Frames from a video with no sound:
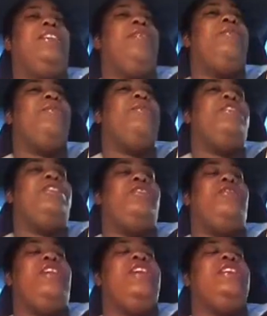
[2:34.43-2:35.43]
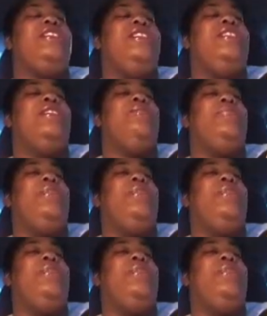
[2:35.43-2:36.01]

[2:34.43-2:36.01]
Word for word: I'm going straight to the